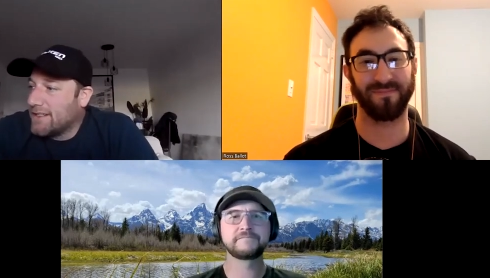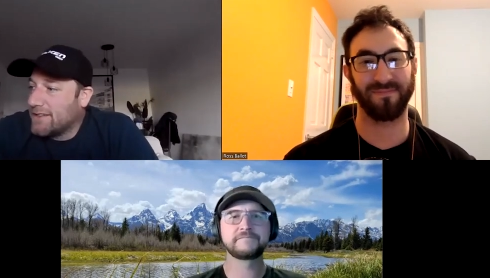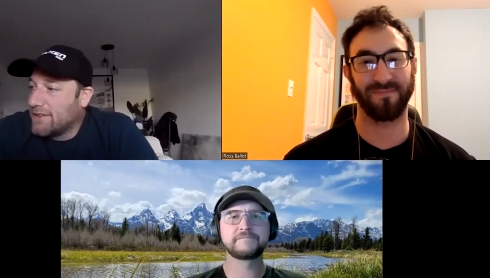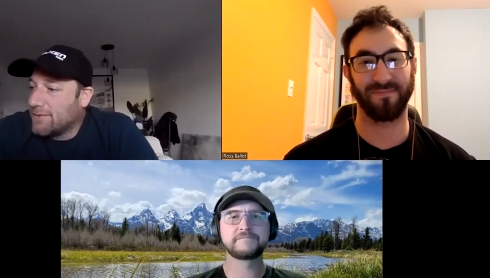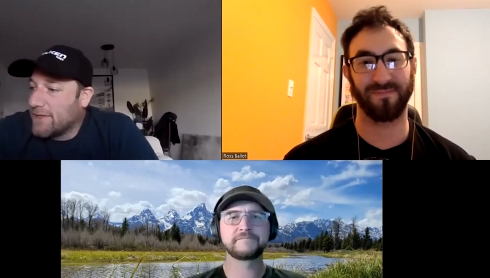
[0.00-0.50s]

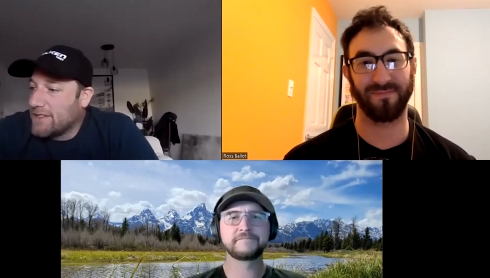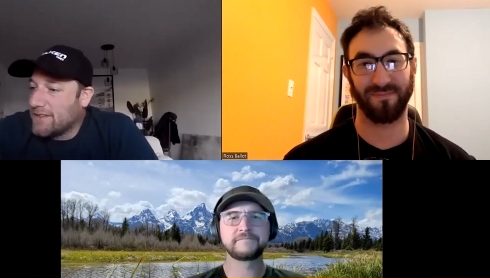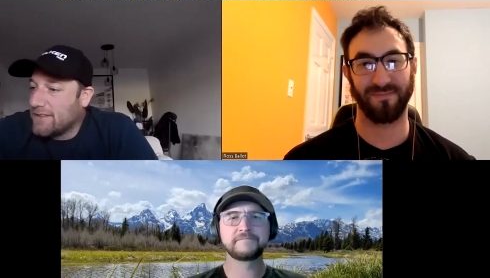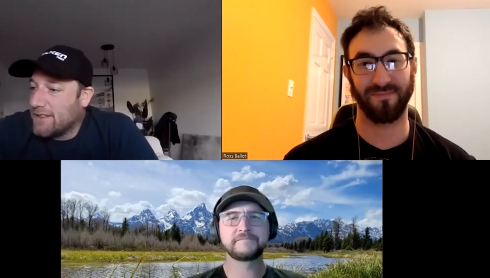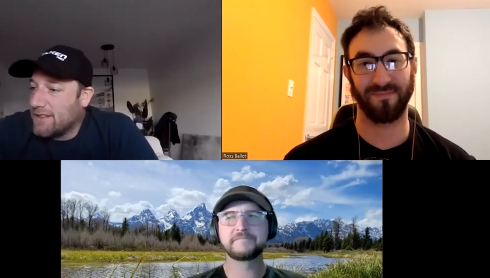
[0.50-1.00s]
Speaker 1: the
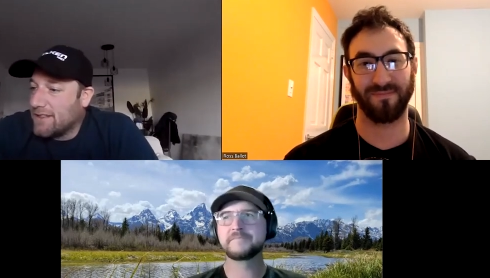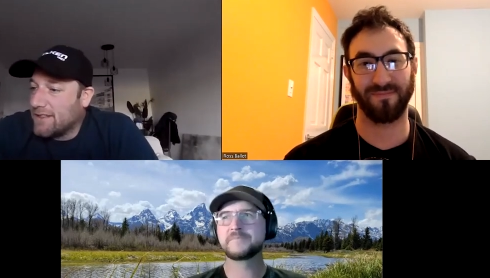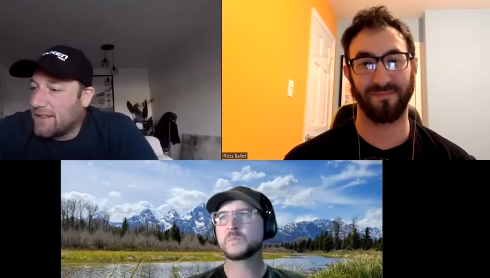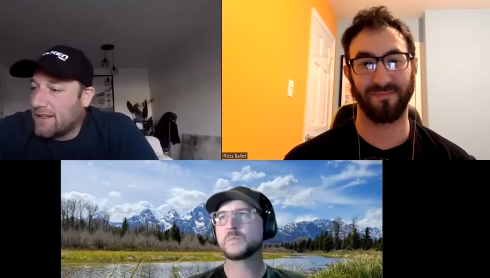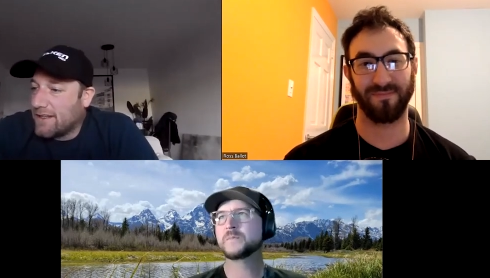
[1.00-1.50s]
reason
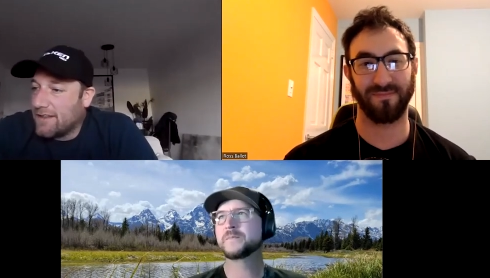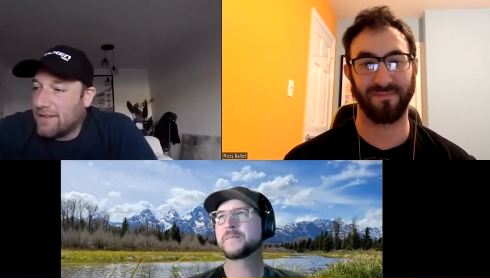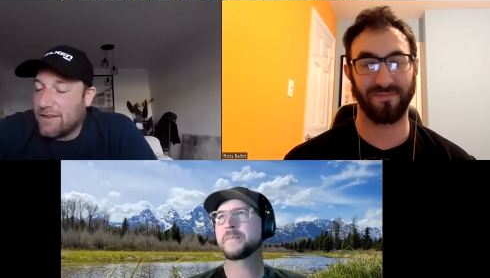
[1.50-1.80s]
I